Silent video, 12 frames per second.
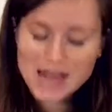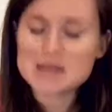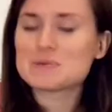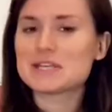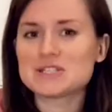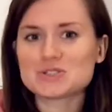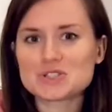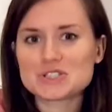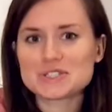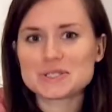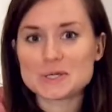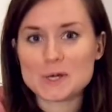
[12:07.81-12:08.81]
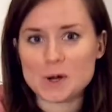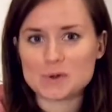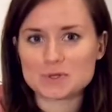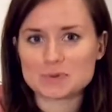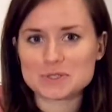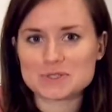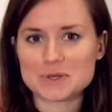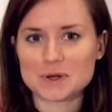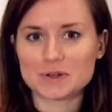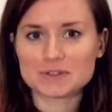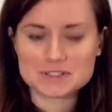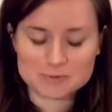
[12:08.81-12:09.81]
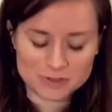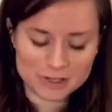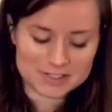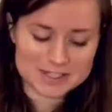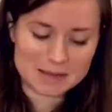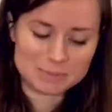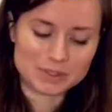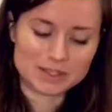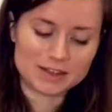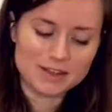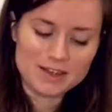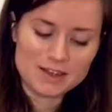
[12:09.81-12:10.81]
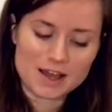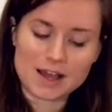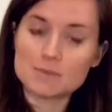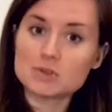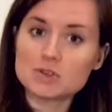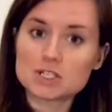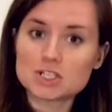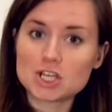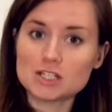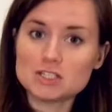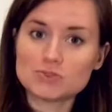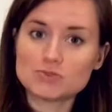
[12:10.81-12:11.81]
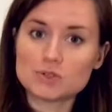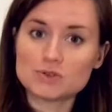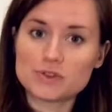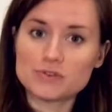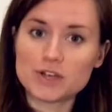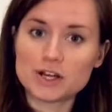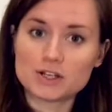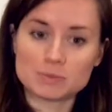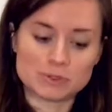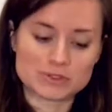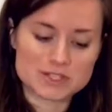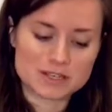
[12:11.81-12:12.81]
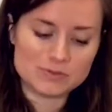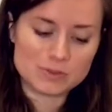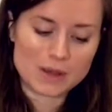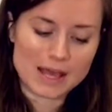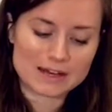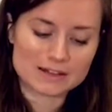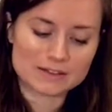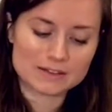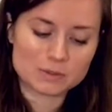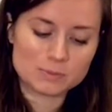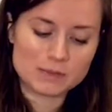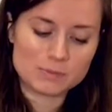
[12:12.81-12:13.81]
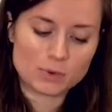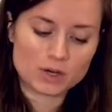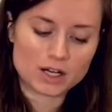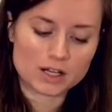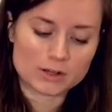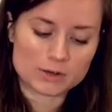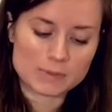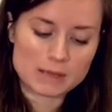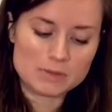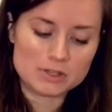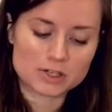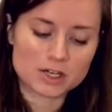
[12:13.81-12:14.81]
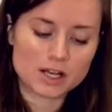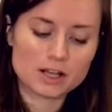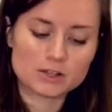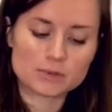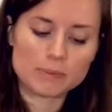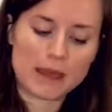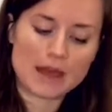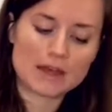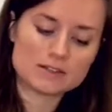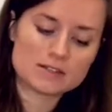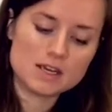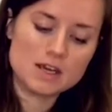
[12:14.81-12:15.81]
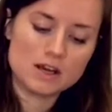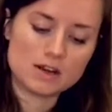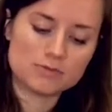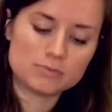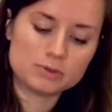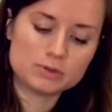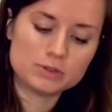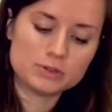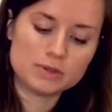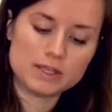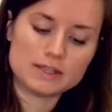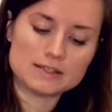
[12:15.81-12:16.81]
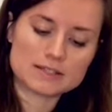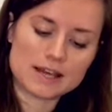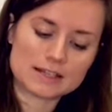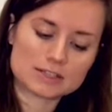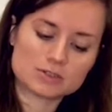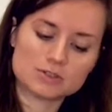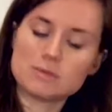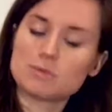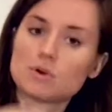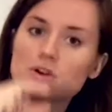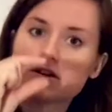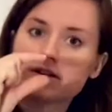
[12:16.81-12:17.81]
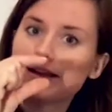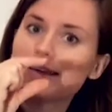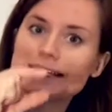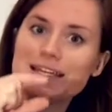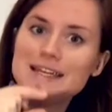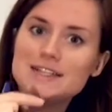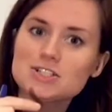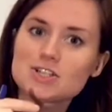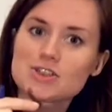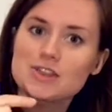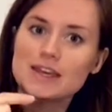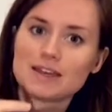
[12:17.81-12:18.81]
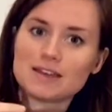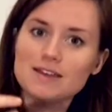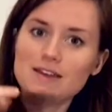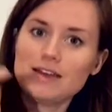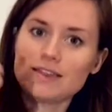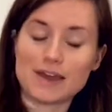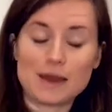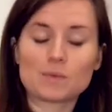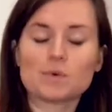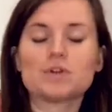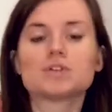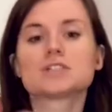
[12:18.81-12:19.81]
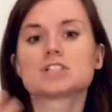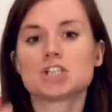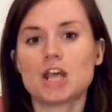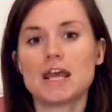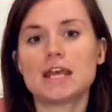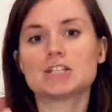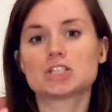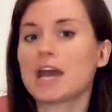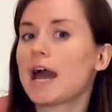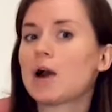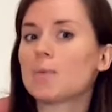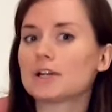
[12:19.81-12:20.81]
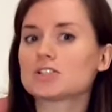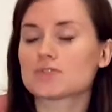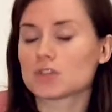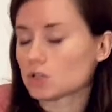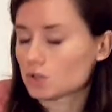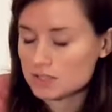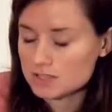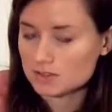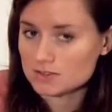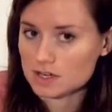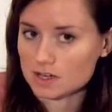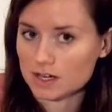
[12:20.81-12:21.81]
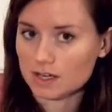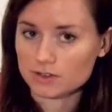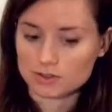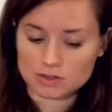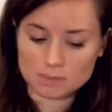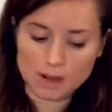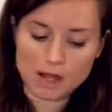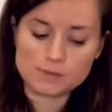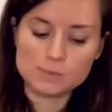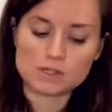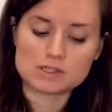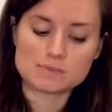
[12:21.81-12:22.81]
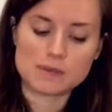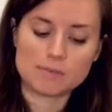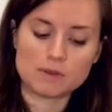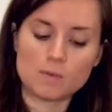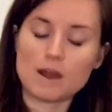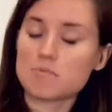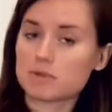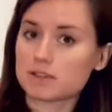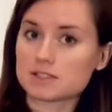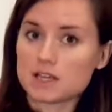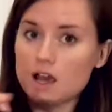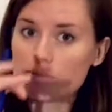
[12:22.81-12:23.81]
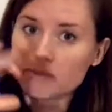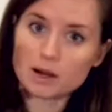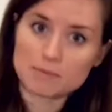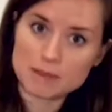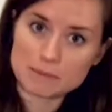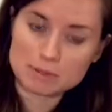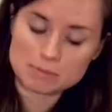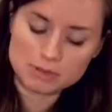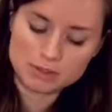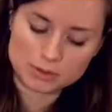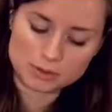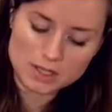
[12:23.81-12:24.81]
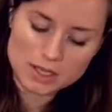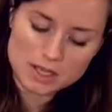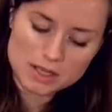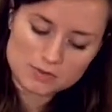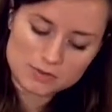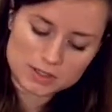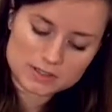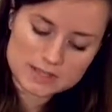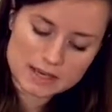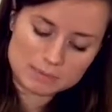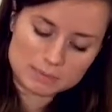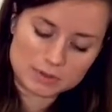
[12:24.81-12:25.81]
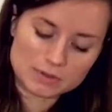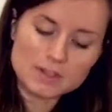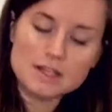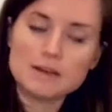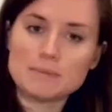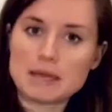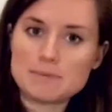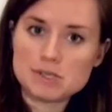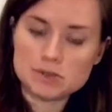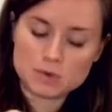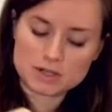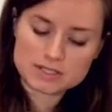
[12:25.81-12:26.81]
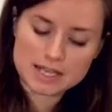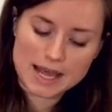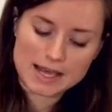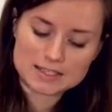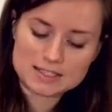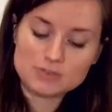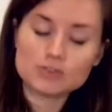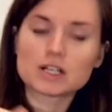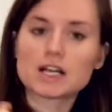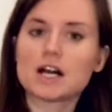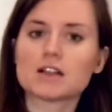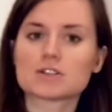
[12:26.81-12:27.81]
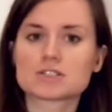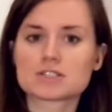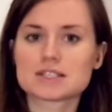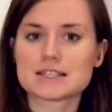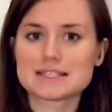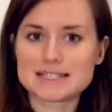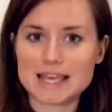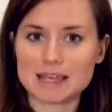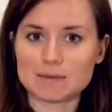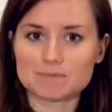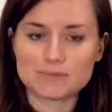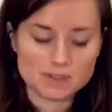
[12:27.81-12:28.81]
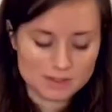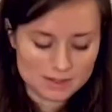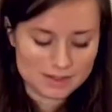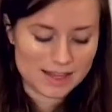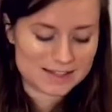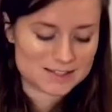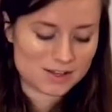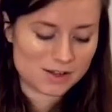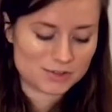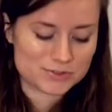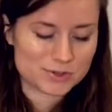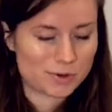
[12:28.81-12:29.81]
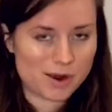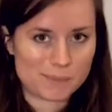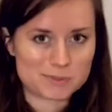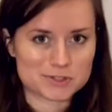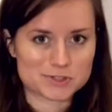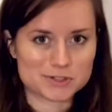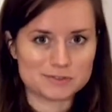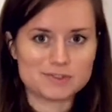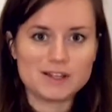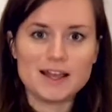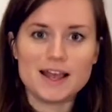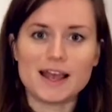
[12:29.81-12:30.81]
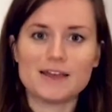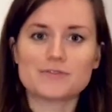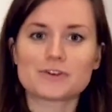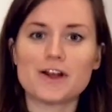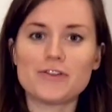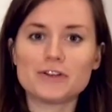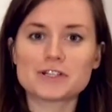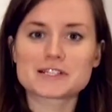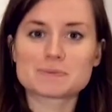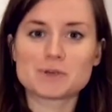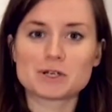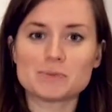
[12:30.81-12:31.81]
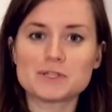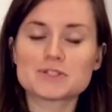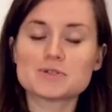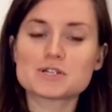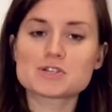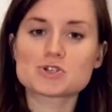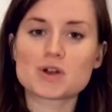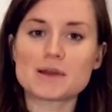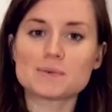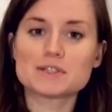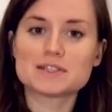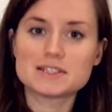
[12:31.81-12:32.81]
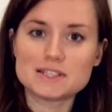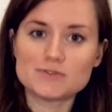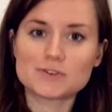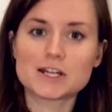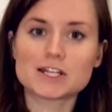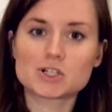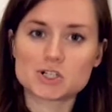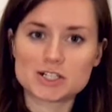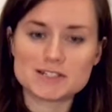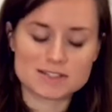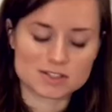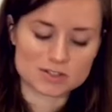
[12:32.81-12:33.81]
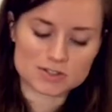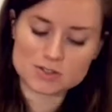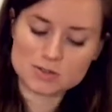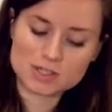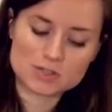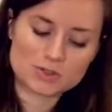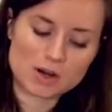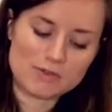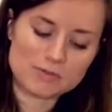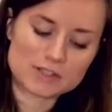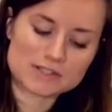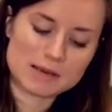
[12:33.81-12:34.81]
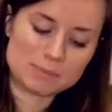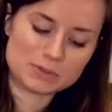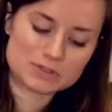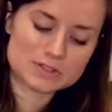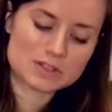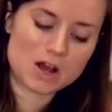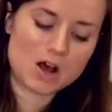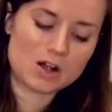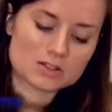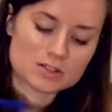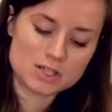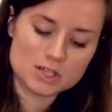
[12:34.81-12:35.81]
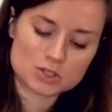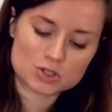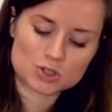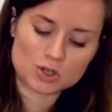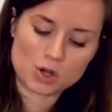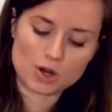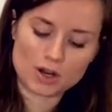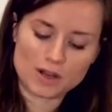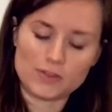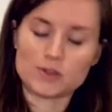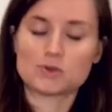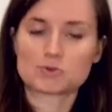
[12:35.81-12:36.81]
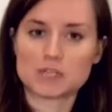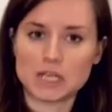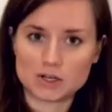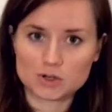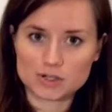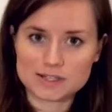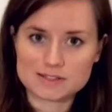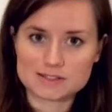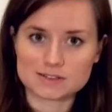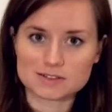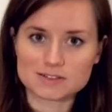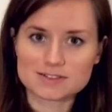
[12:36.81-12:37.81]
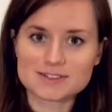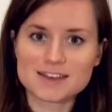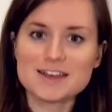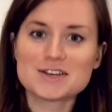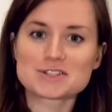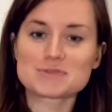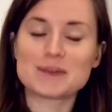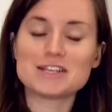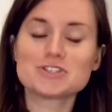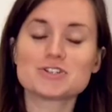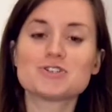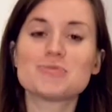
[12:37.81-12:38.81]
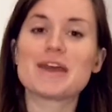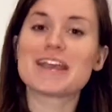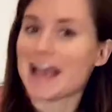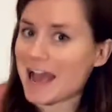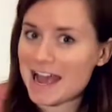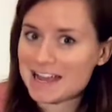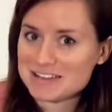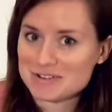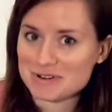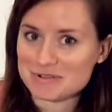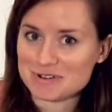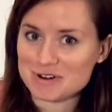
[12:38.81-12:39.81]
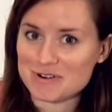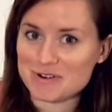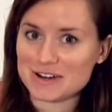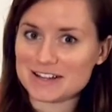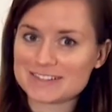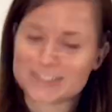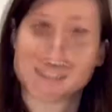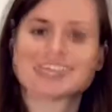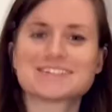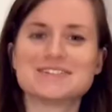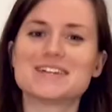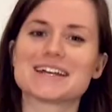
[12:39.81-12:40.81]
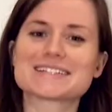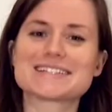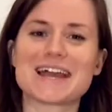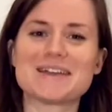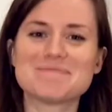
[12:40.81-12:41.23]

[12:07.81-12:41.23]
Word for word: I'd be interested to know your results. For example, um, you can change a few of the variables if you add a little bit more color. Maybe your color band of blue is actually more like an inch thick. That will change how much of the crystals are colored. The bottom ones may be white, but the top part may be blue. For example, maybe you want to add different colors to the same. That's also optional. And for other experiments, you can try with different crystals. You can try, for example, salt, sugar, and the urea crystals. So make sure you make accurate recordings. I'll see you next